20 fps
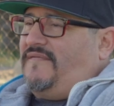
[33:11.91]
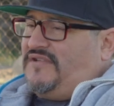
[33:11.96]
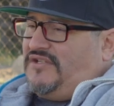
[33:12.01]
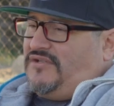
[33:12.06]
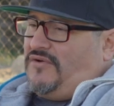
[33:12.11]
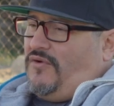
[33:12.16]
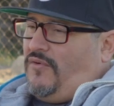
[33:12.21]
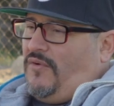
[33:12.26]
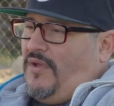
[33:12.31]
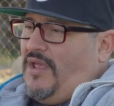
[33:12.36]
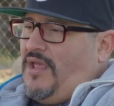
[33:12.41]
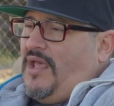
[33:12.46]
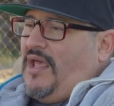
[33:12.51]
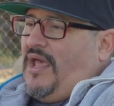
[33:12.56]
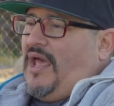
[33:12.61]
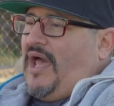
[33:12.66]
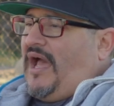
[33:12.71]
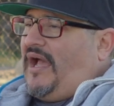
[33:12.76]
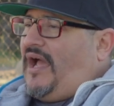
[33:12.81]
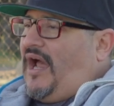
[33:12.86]
So
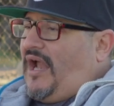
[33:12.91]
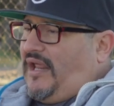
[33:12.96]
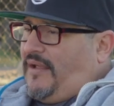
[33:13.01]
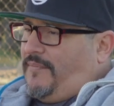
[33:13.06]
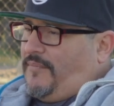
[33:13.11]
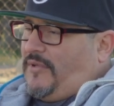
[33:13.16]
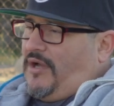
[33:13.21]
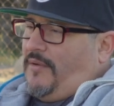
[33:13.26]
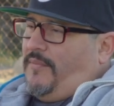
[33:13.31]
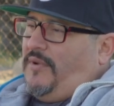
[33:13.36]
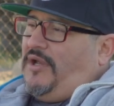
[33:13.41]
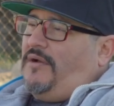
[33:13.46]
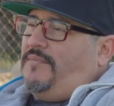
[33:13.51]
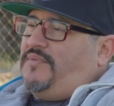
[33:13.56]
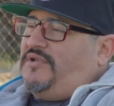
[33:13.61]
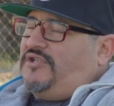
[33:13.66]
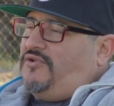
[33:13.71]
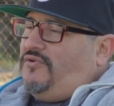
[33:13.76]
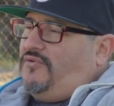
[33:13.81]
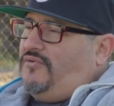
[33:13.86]
I got him coming up
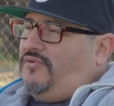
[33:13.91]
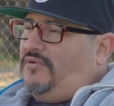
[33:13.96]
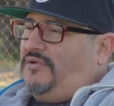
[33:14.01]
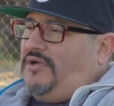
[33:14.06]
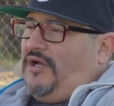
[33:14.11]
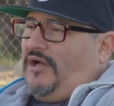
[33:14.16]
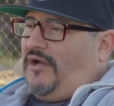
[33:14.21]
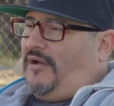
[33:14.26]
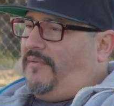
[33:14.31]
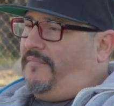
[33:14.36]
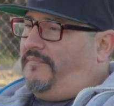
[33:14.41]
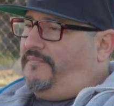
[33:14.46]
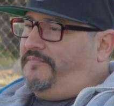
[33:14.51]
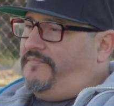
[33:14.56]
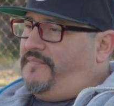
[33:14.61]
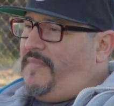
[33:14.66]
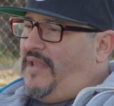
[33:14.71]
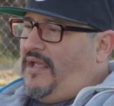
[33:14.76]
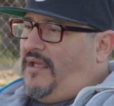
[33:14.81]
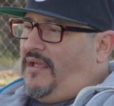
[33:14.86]
soon.
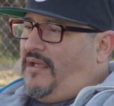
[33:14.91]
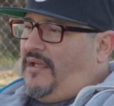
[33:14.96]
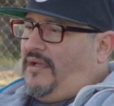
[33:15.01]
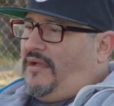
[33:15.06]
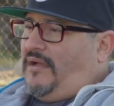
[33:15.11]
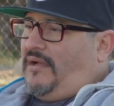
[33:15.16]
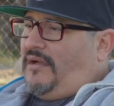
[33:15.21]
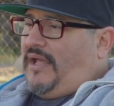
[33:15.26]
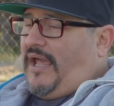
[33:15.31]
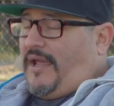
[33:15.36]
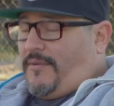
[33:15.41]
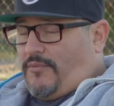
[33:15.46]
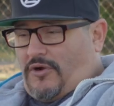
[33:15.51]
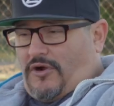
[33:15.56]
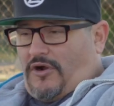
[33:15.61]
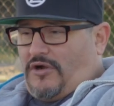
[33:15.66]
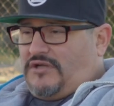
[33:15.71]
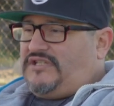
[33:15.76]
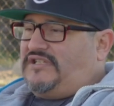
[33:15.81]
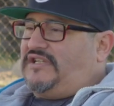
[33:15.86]
Abel
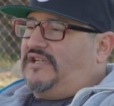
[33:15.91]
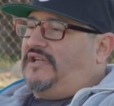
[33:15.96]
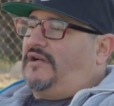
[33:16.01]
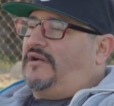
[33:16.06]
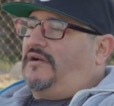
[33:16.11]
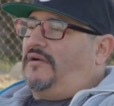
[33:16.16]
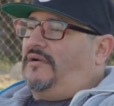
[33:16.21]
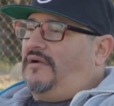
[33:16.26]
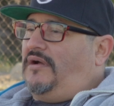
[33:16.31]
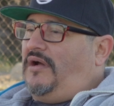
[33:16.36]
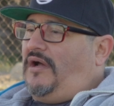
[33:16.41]
Garcia